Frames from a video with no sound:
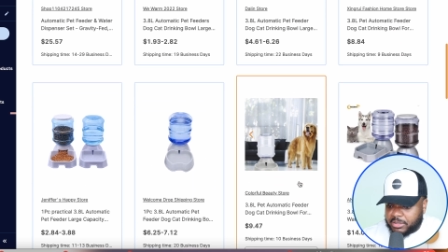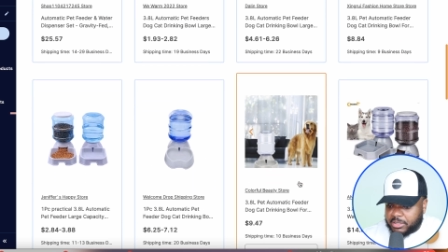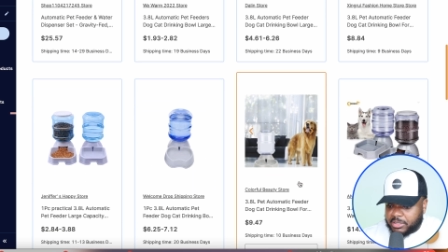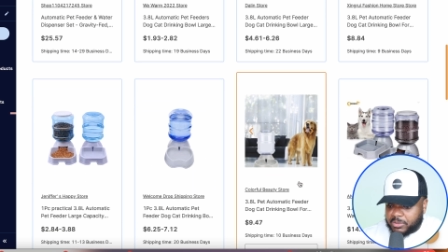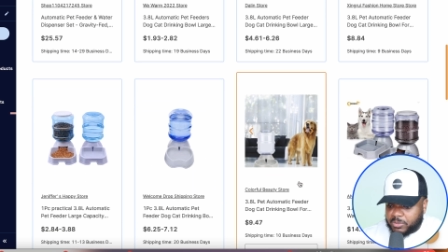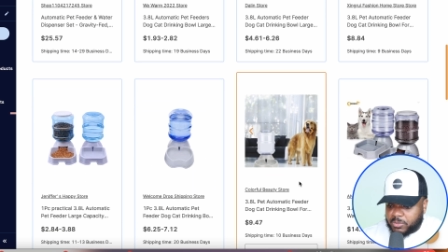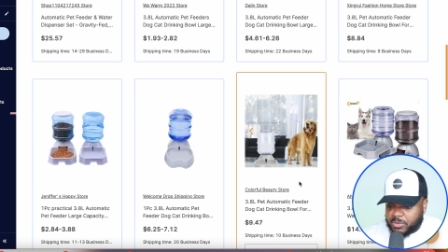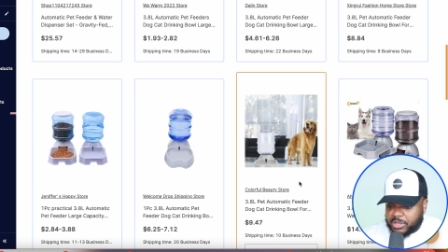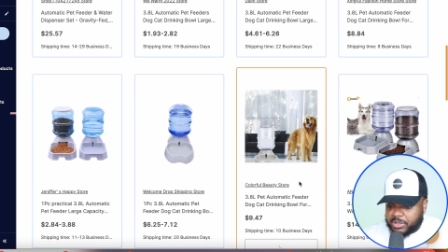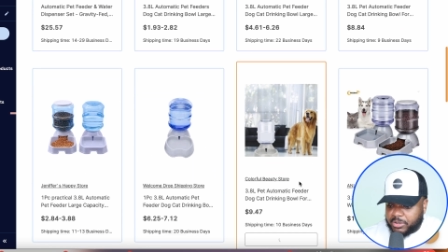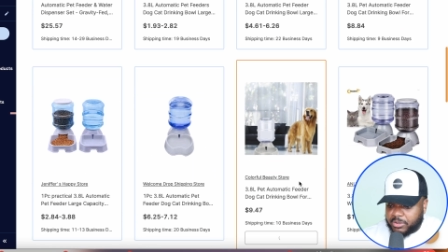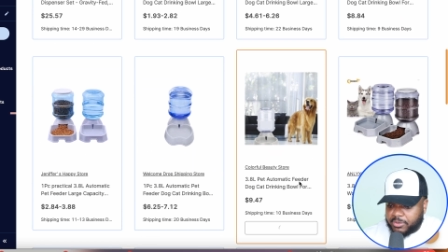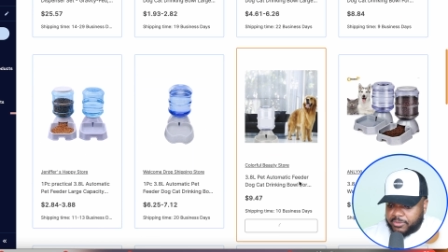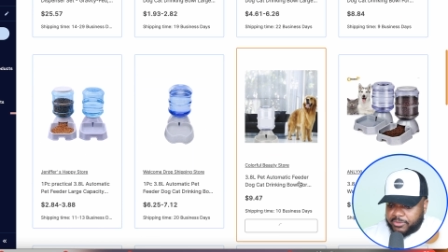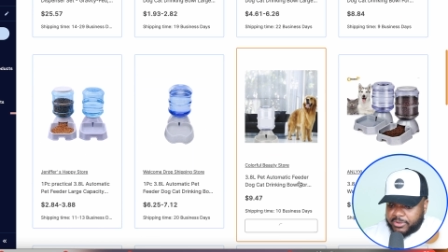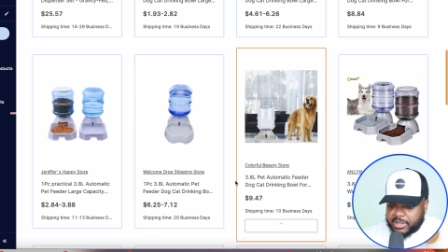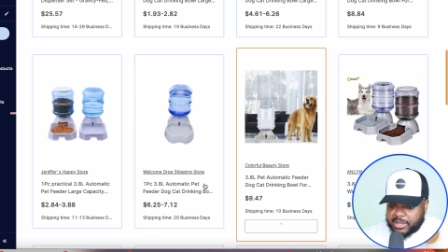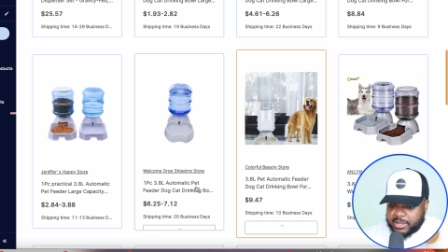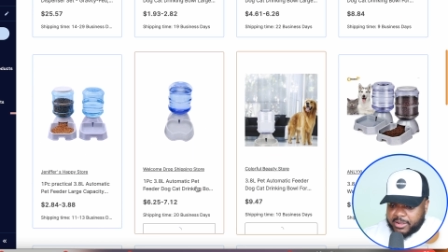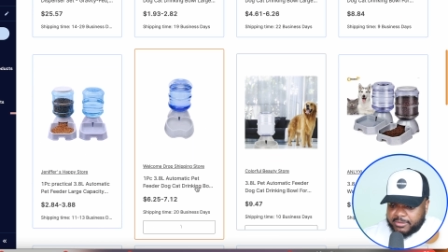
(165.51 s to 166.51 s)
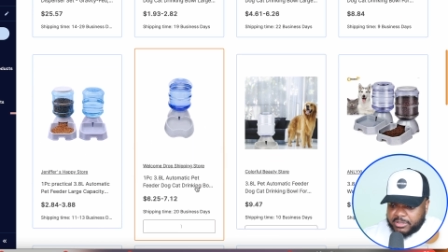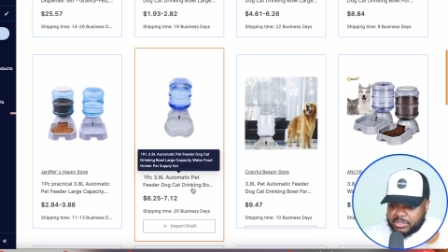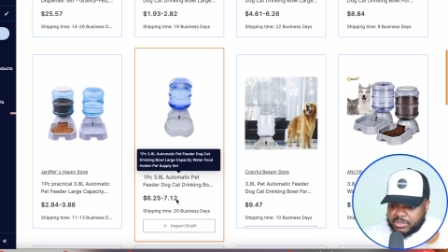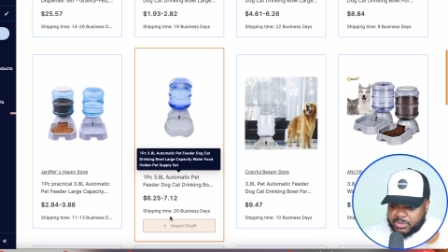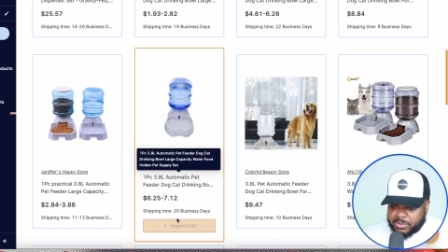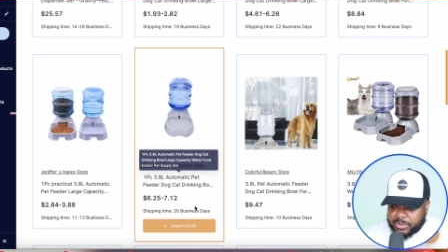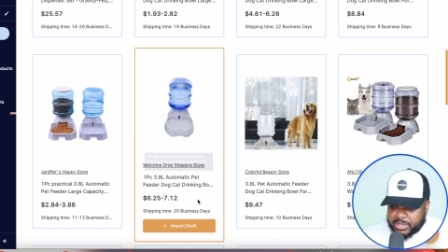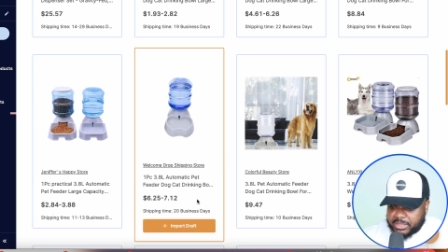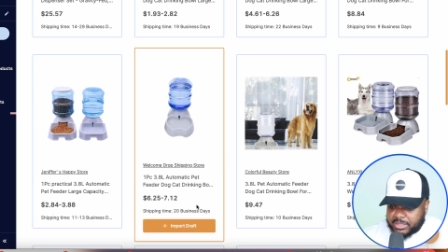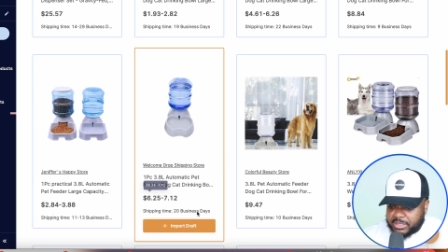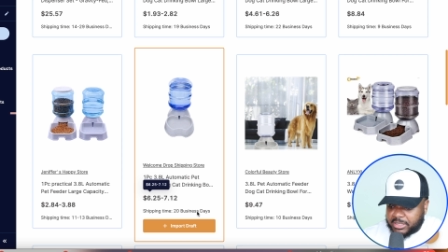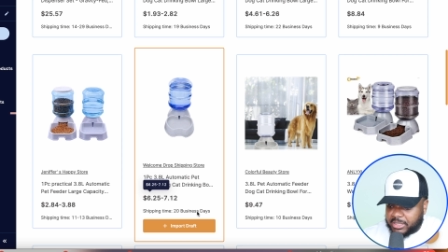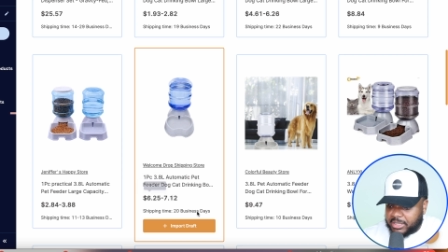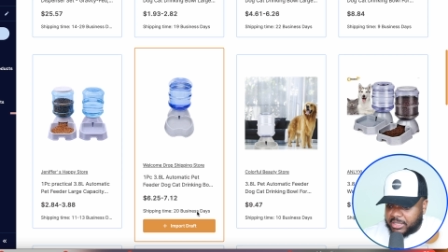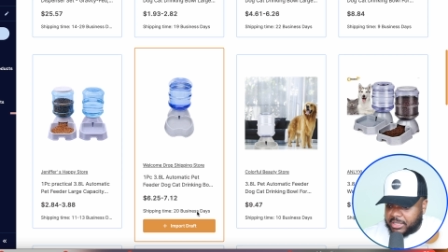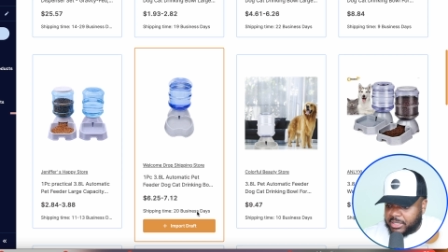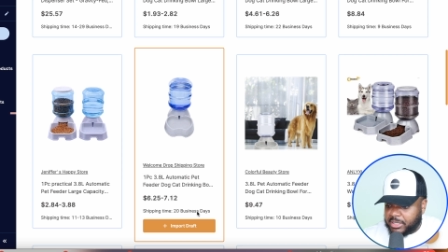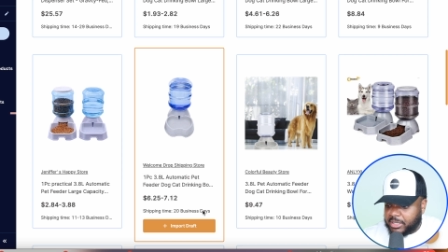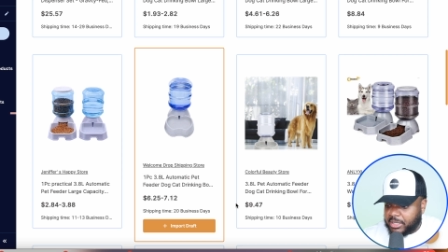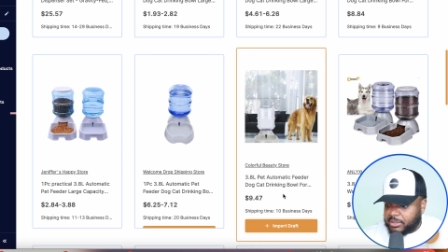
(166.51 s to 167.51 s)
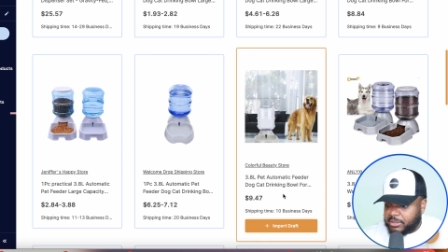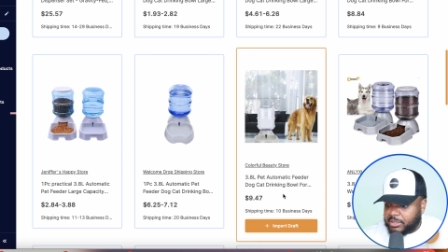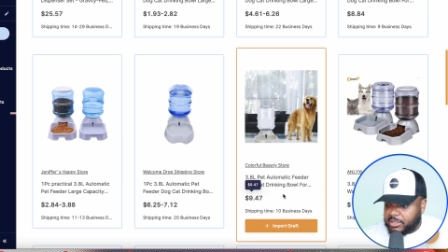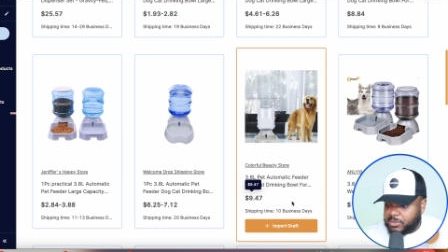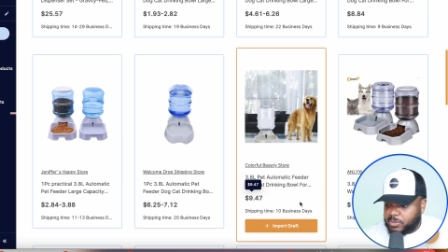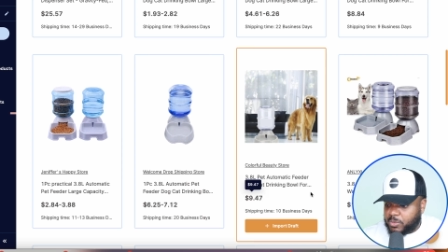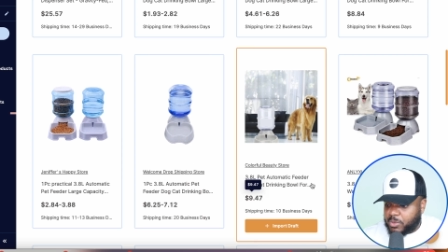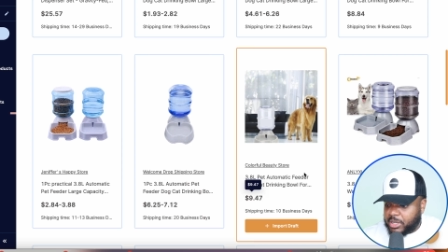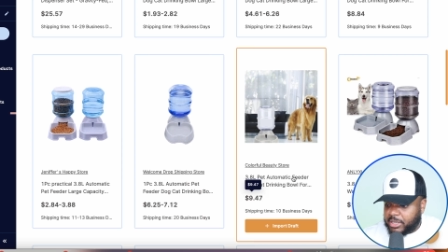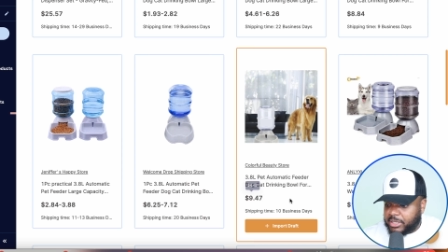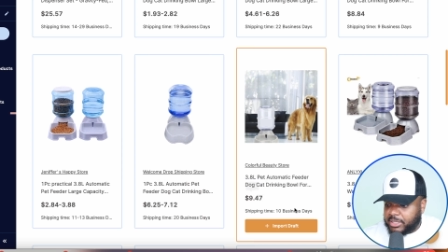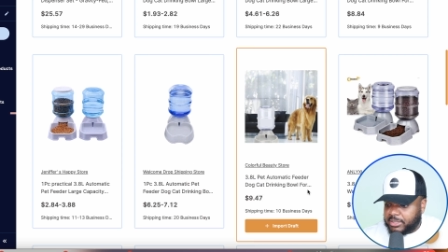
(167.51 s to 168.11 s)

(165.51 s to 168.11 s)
This one over here is 20. This one